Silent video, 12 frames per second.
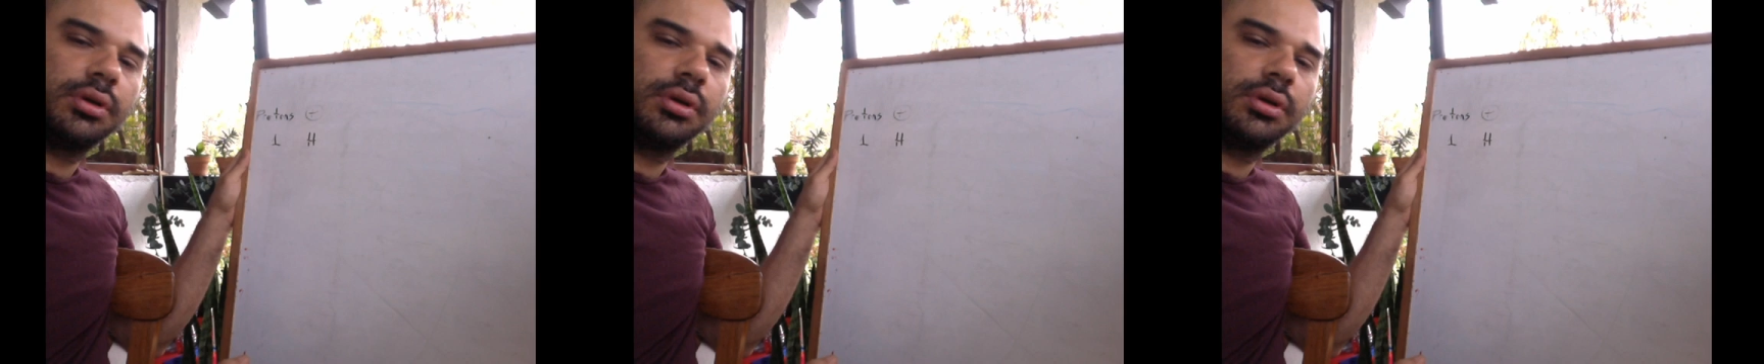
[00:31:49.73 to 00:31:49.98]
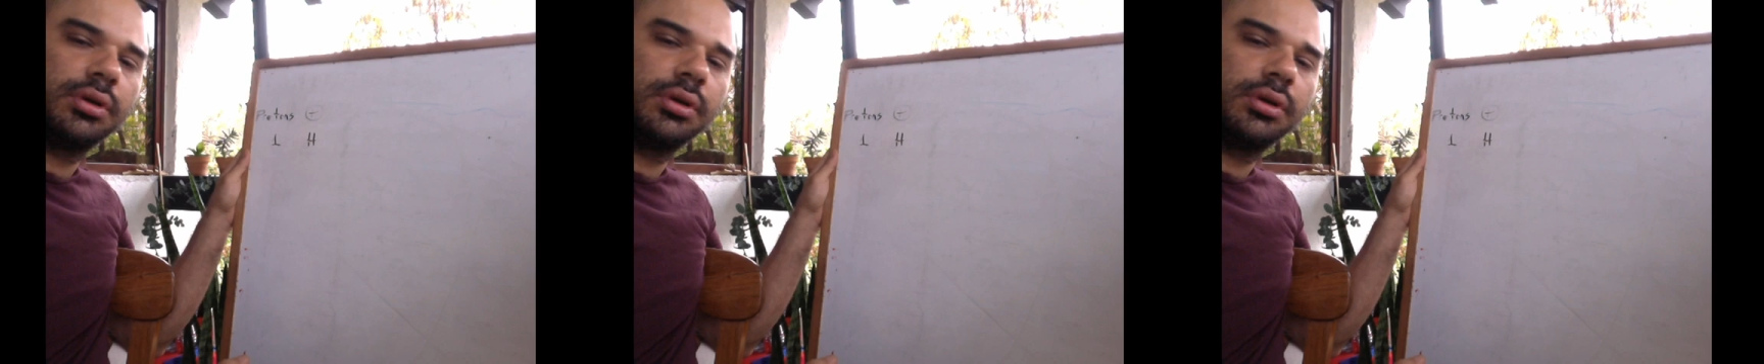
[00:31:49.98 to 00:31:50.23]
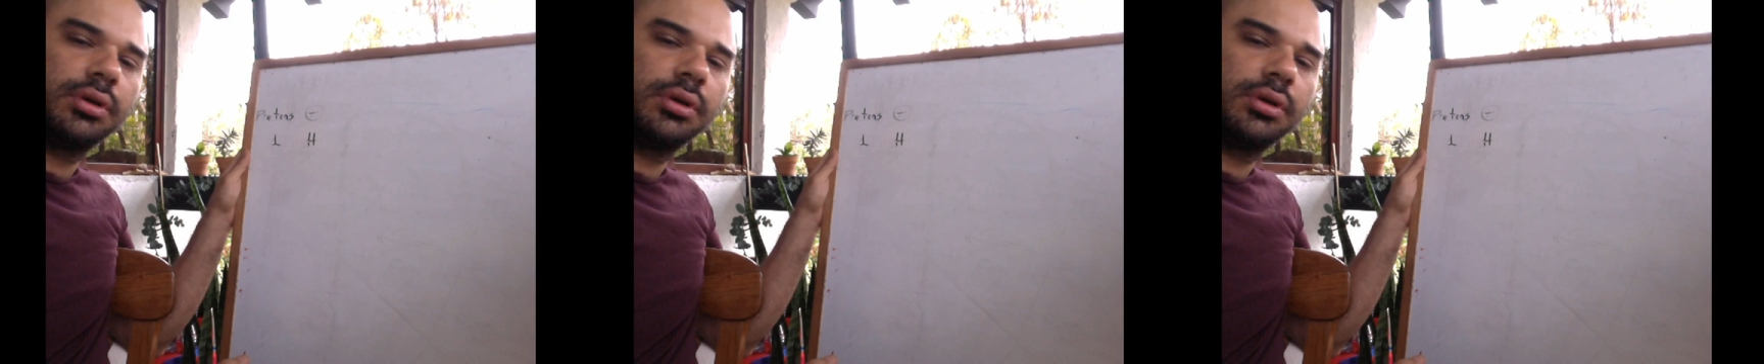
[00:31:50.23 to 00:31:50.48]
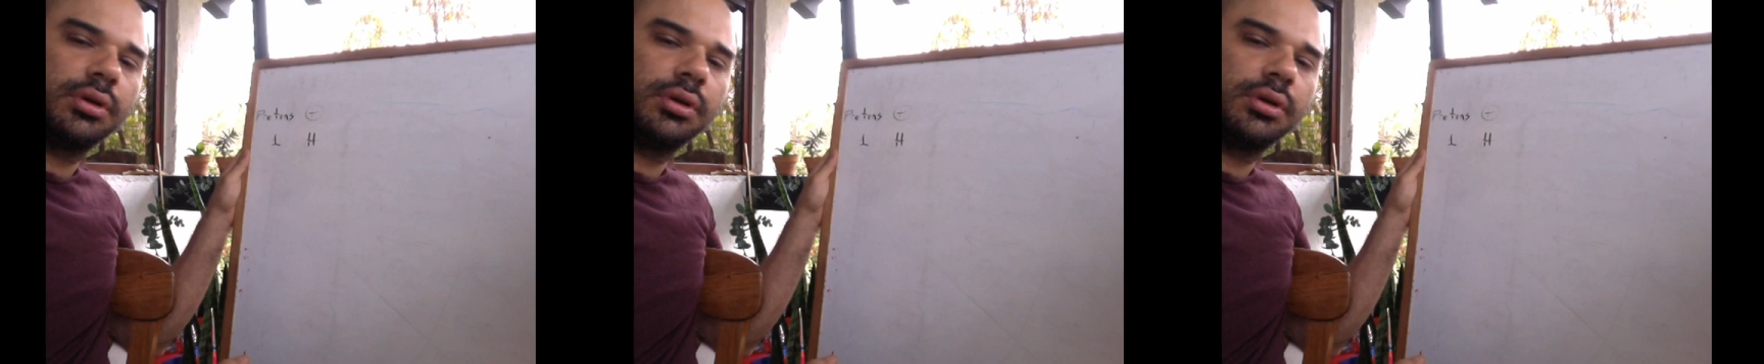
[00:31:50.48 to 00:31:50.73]
So
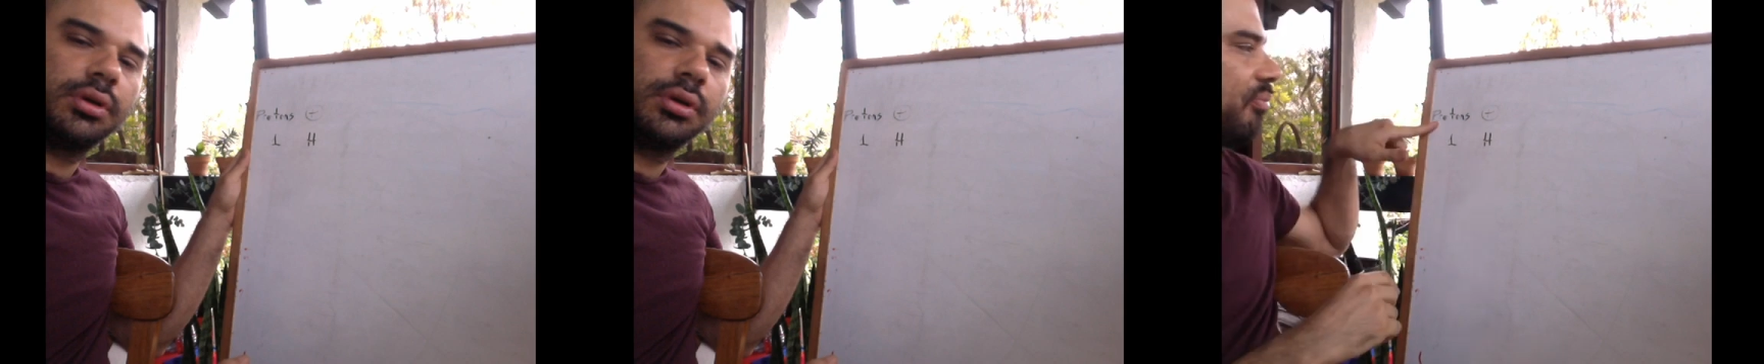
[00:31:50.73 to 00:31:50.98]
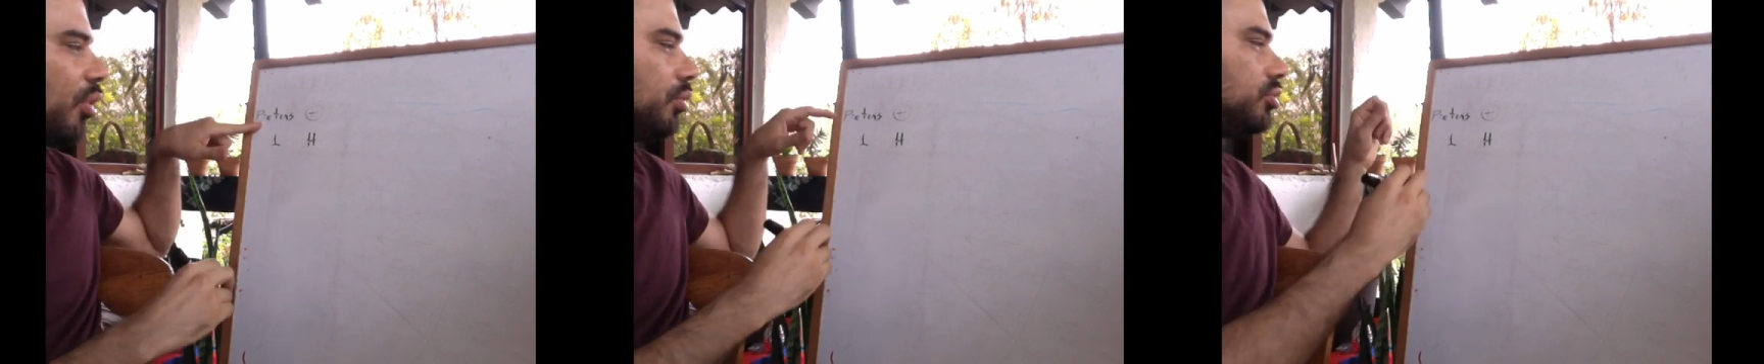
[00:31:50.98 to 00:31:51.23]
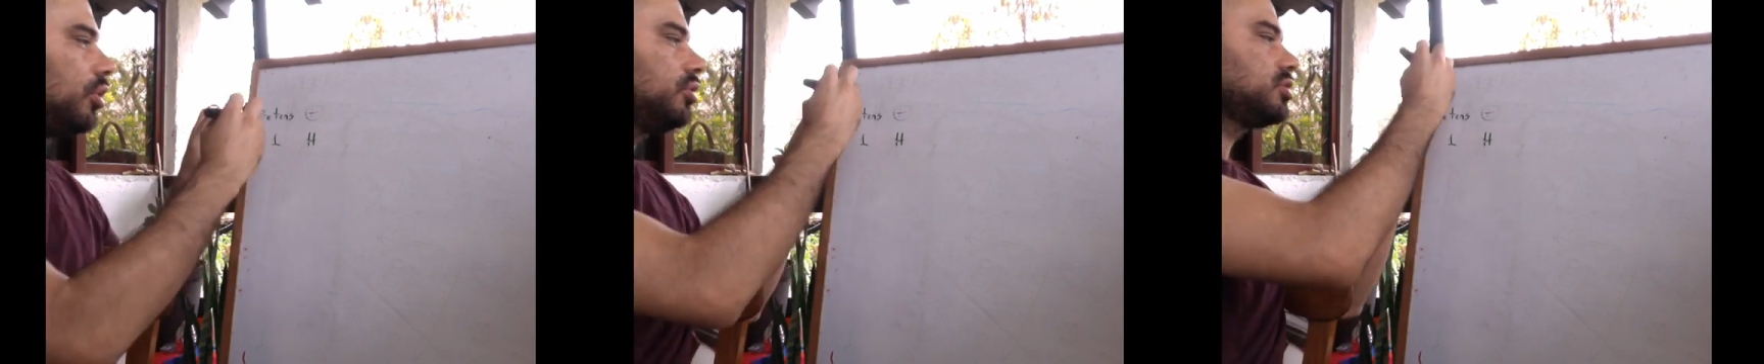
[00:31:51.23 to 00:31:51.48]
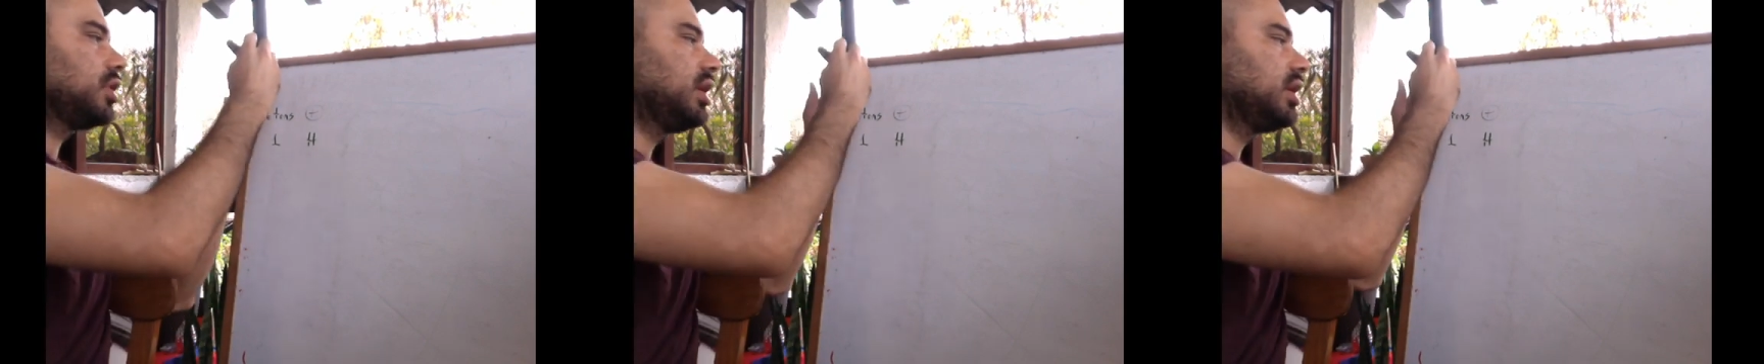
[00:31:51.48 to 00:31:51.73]
the number of
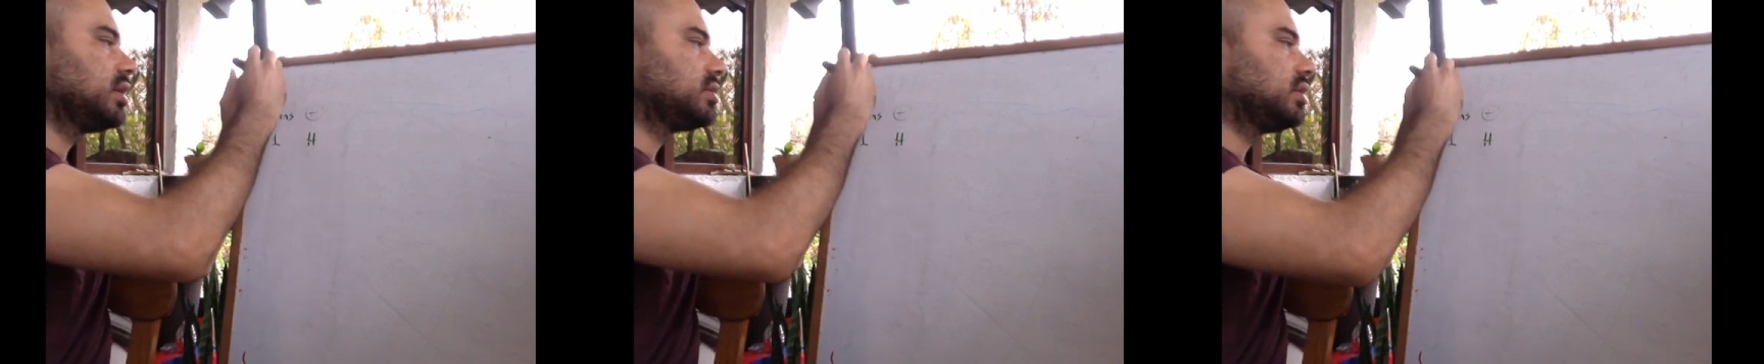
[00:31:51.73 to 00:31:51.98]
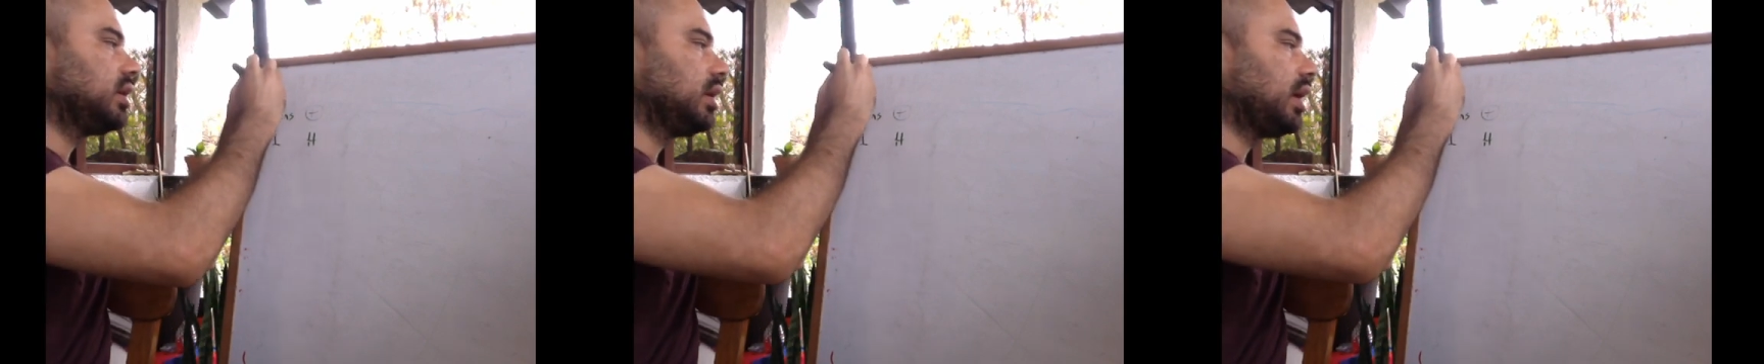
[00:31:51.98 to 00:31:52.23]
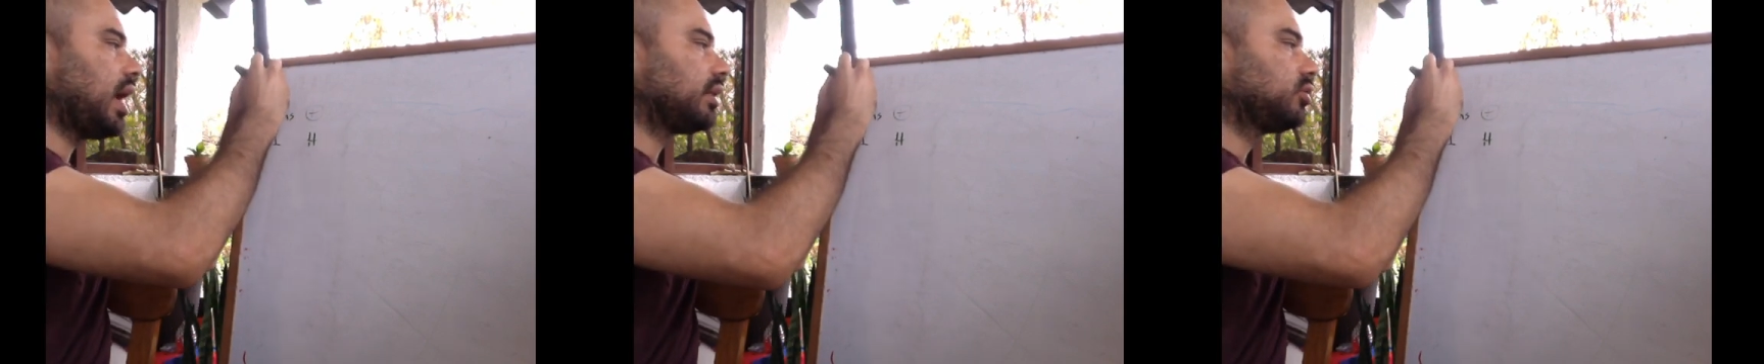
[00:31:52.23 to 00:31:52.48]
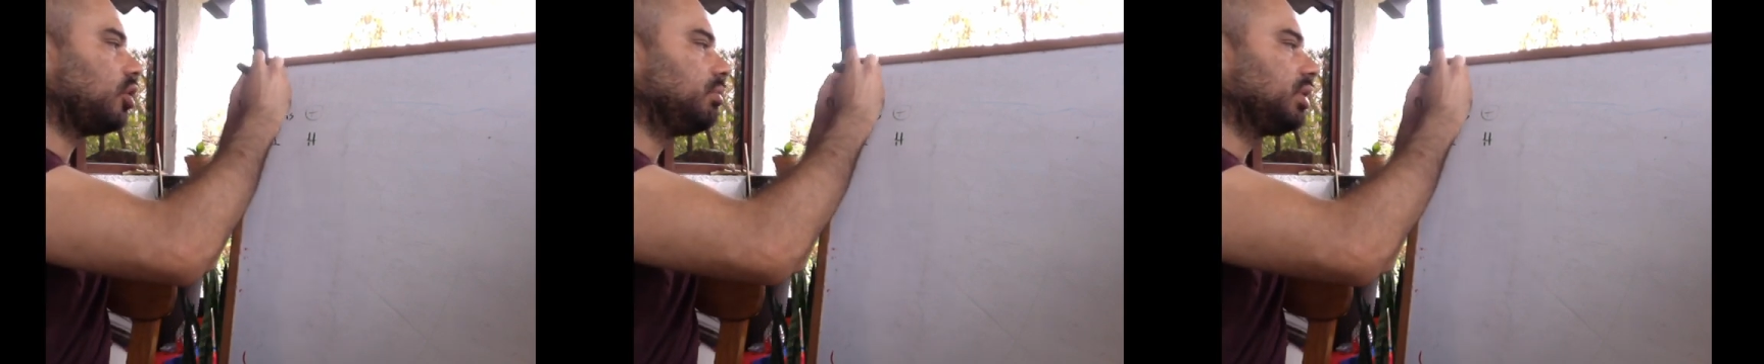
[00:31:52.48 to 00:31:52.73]
protons is the
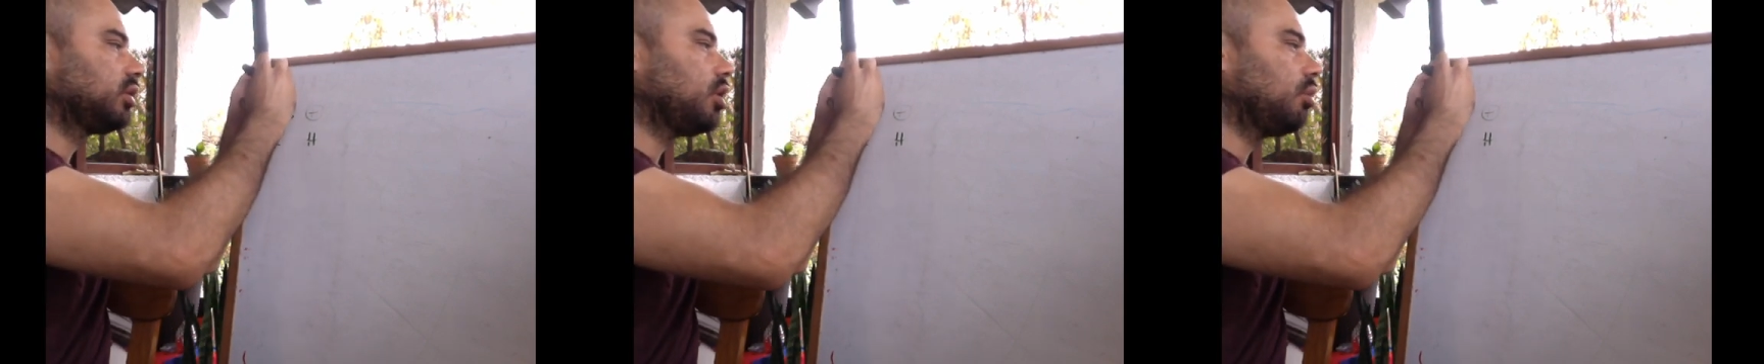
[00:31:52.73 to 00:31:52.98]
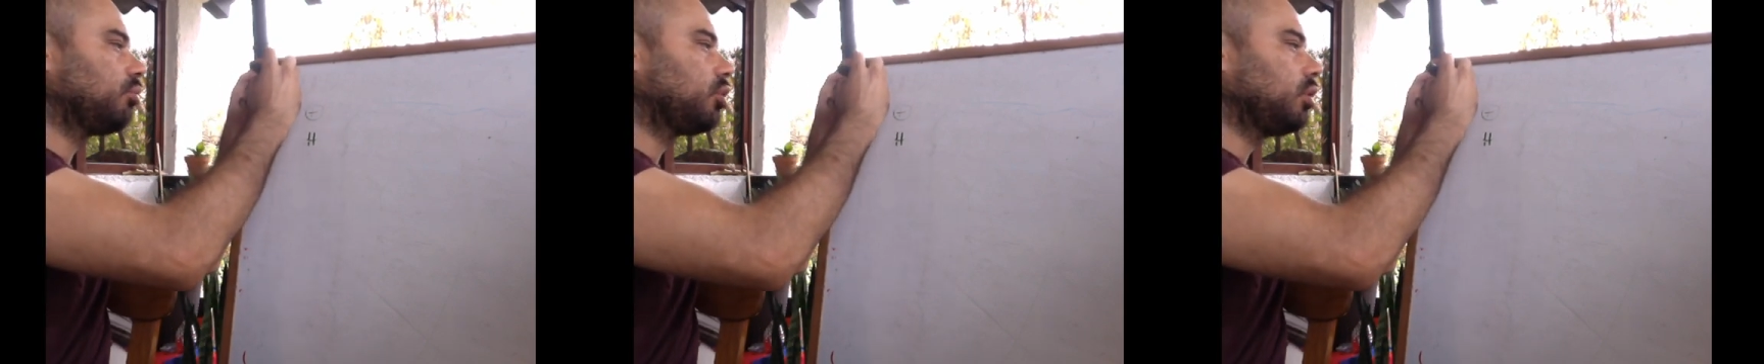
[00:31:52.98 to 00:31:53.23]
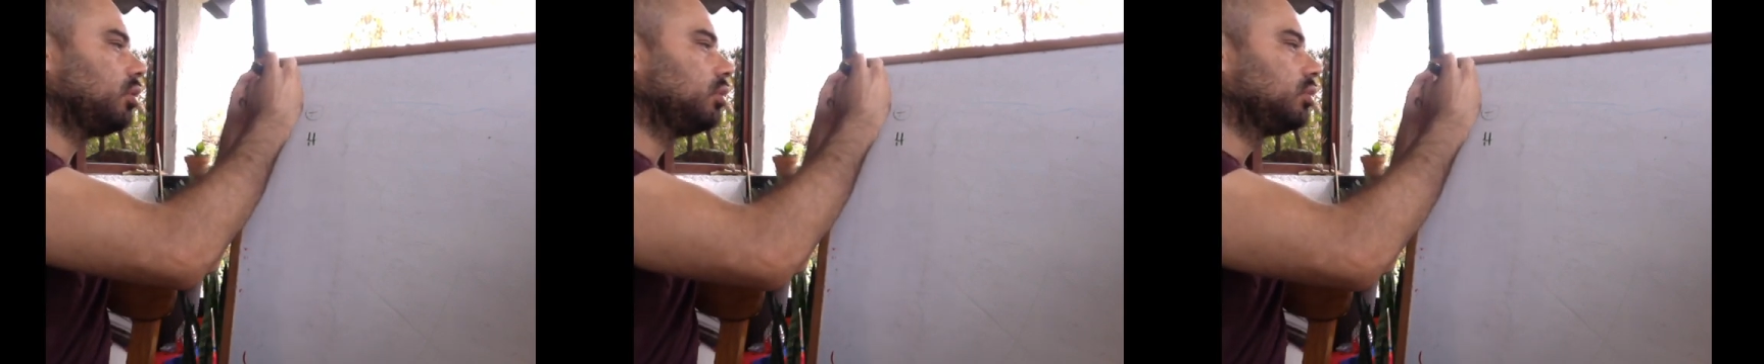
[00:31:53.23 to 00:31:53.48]
atomic number,